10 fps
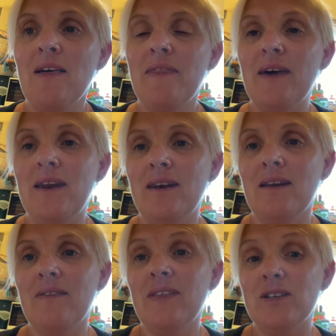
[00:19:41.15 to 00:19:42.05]
then
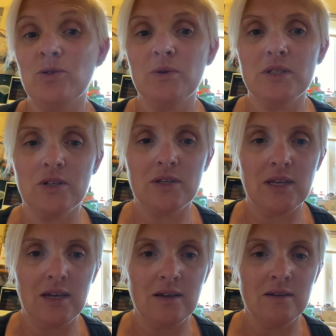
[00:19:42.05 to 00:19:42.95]
that's always a good
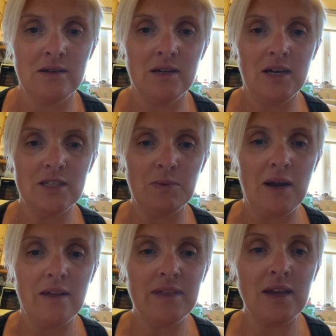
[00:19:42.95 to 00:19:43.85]
thing as
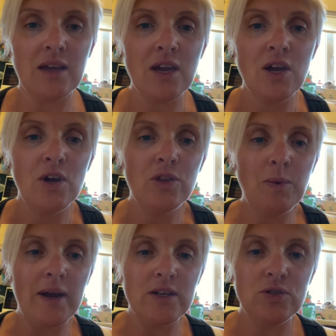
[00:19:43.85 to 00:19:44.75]
well. I think the
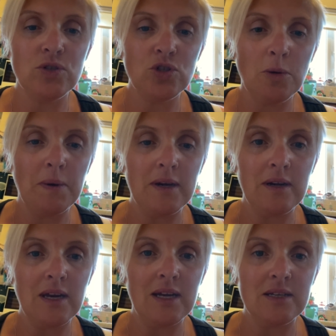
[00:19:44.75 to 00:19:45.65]
way I do the shopping
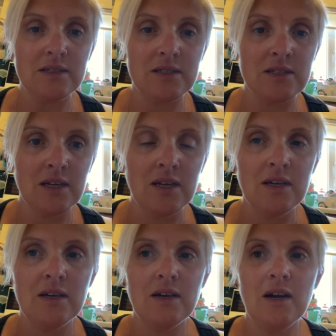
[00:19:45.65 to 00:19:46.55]
is
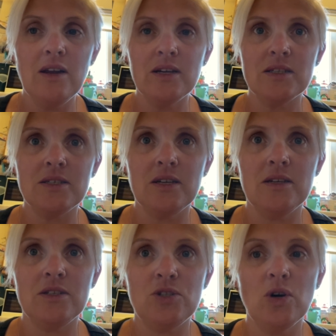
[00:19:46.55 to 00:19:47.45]
I like to
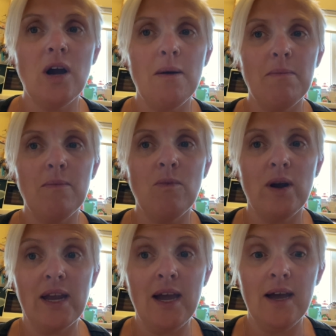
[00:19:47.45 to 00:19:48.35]
stock up what
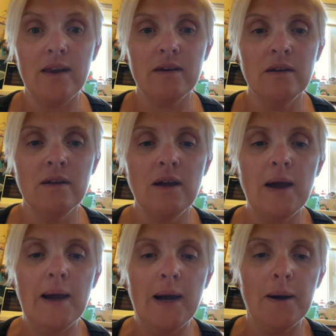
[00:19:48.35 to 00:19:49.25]
I
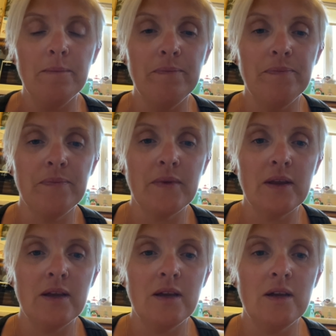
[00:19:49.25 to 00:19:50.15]
can,
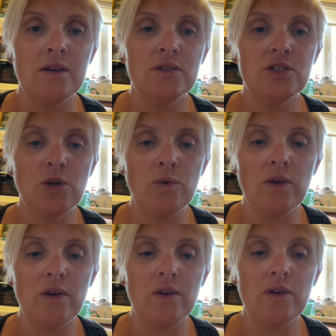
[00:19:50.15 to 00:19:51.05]
so
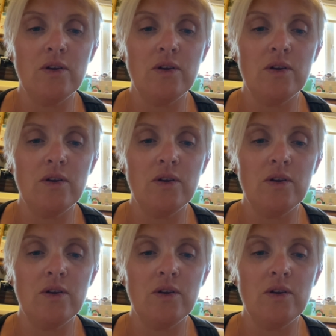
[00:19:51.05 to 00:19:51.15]
that,